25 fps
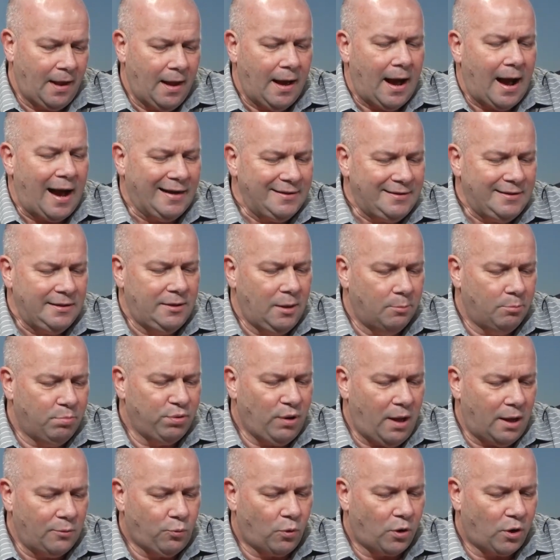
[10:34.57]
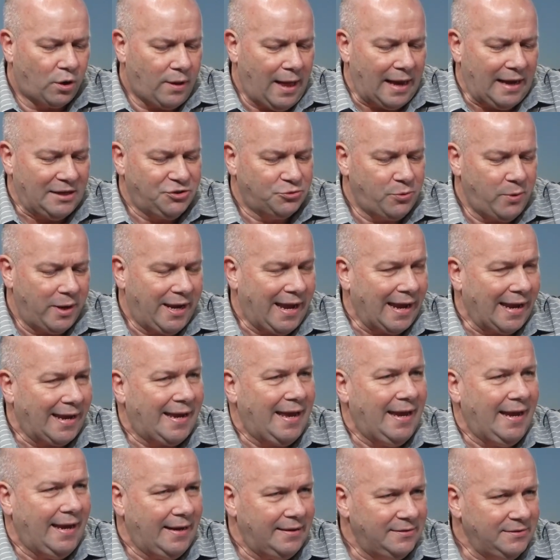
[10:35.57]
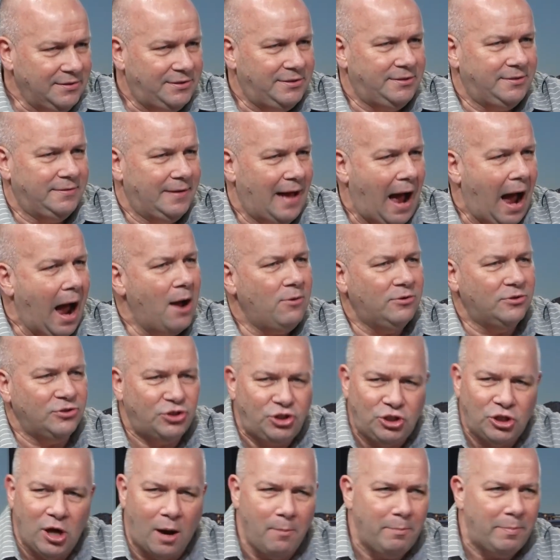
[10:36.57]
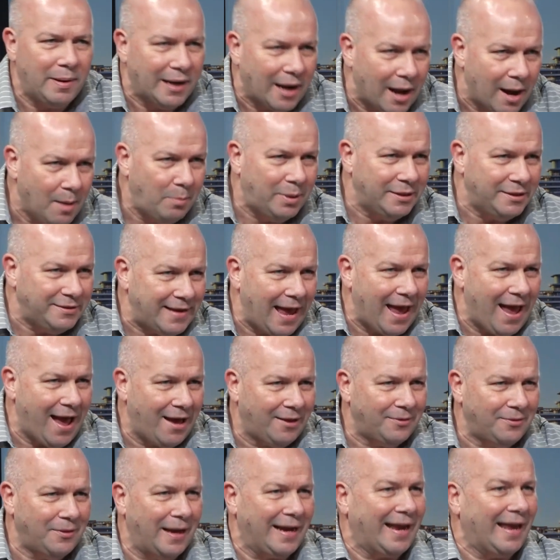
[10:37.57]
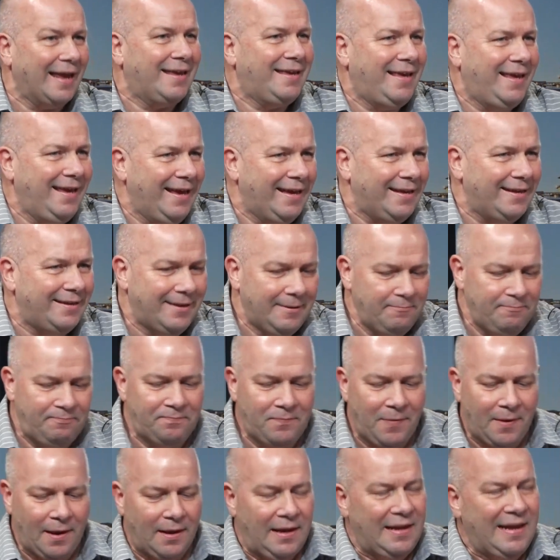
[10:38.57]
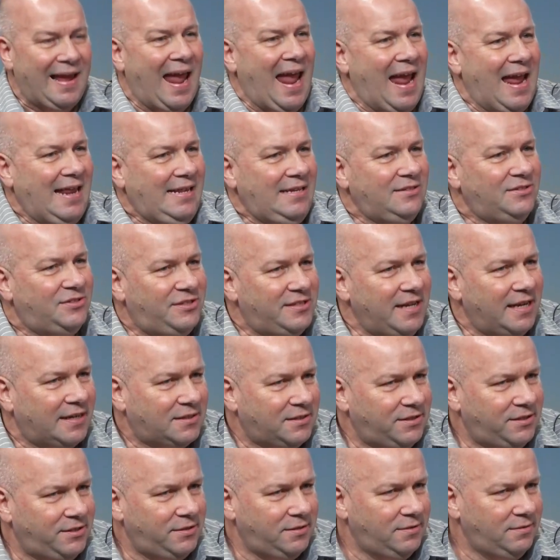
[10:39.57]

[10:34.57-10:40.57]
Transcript: I did the blood work last week at King's. I was jumping up and down like a kid. 86.